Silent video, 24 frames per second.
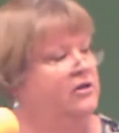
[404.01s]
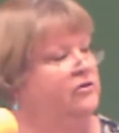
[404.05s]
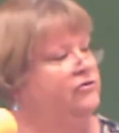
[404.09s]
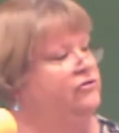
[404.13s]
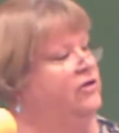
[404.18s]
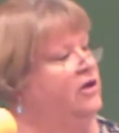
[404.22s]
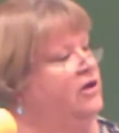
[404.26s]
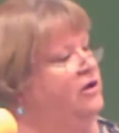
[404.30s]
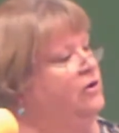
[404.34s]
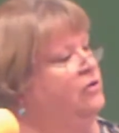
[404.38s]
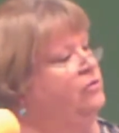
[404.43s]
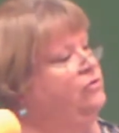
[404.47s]

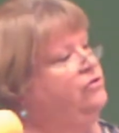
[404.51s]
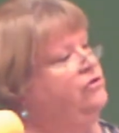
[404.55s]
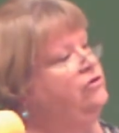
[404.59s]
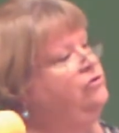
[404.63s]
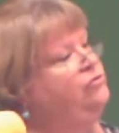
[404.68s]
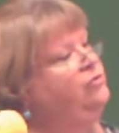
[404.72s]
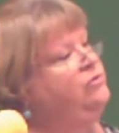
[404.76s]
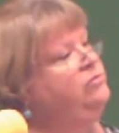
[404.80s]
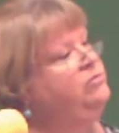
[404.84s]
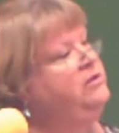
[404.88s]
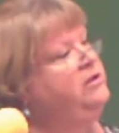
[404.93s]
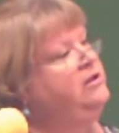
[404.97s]
So this
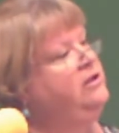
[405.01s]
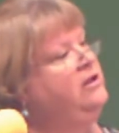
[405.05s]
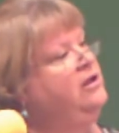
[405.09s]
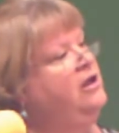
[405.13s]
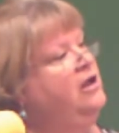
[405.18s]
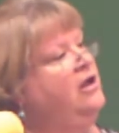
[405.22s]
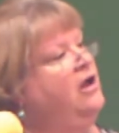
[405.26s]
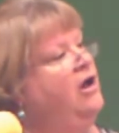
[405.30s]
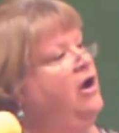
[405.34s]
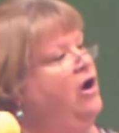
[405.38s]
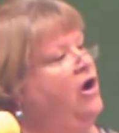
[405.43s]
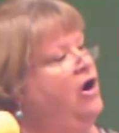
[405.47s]
would be
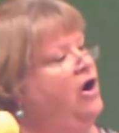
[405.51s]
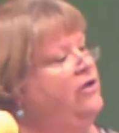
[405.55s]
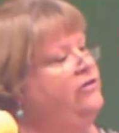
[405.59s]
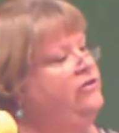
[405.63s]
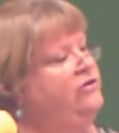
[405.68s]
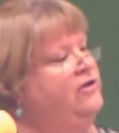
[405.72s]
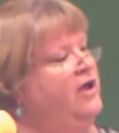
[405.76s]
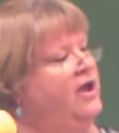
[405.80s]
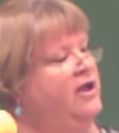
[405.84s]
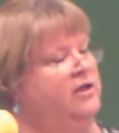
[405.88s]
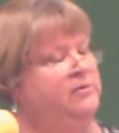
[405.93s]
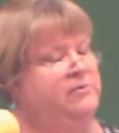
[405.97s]
all the
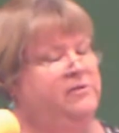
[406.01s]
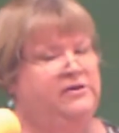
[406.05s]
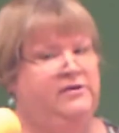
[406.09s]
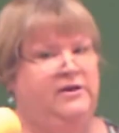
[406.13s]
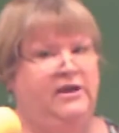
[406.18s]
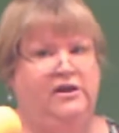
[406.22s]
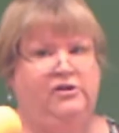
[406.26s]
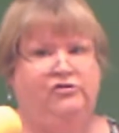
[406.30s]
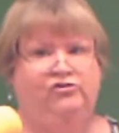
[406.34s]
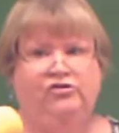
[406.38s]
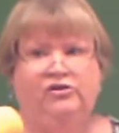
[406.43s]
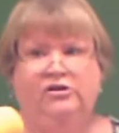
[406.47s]

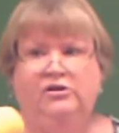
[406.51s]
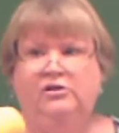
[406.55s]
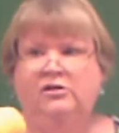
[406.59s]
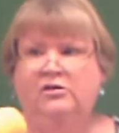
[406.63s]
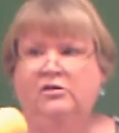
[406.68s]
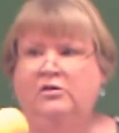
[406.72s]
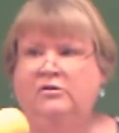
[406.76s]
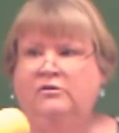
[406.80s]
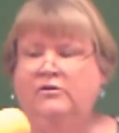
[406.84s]
documentation